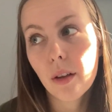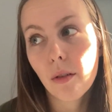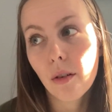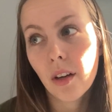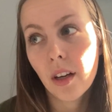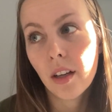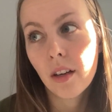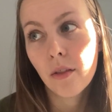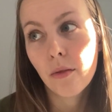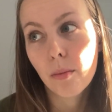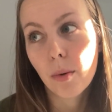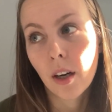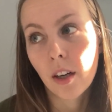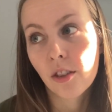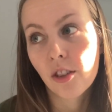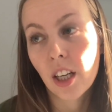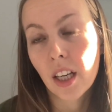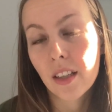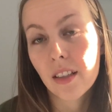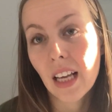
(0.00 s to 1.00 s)
creative
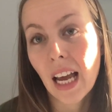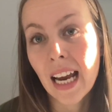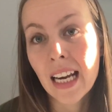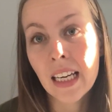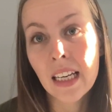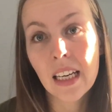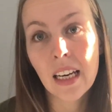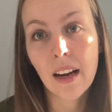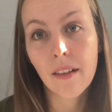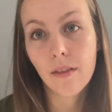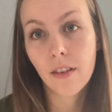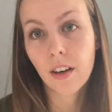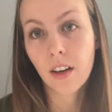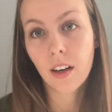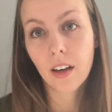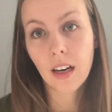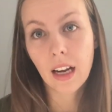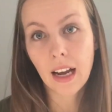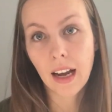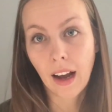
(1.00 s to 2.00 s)
projects, I never
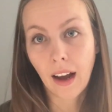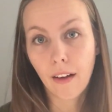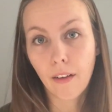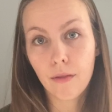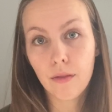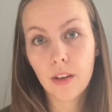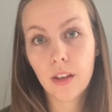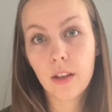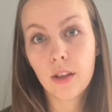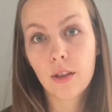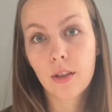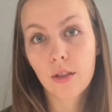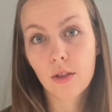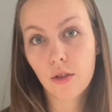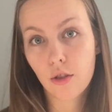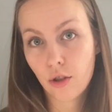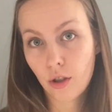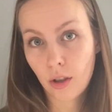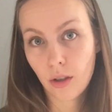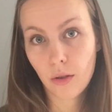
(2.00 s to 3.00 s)
have
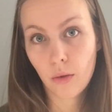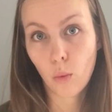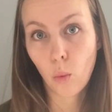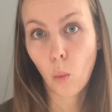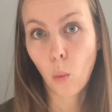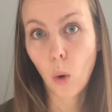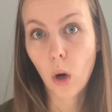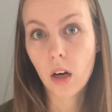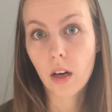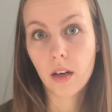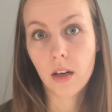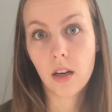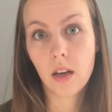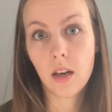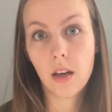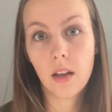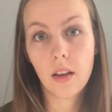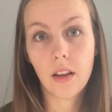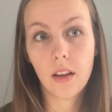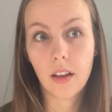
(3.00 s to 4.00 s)
just one
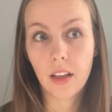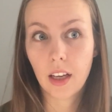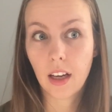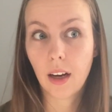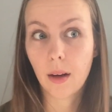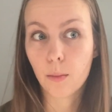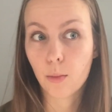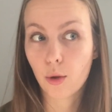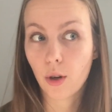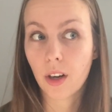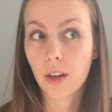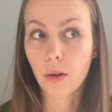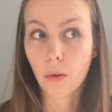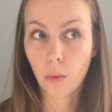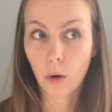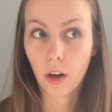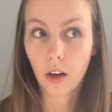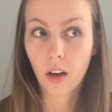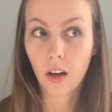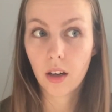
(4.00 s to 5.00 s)
that I'm trying to
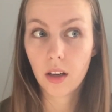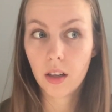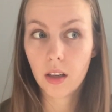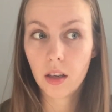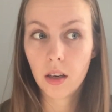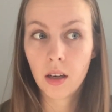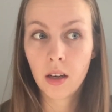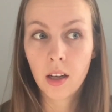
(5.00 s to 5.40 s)
work on,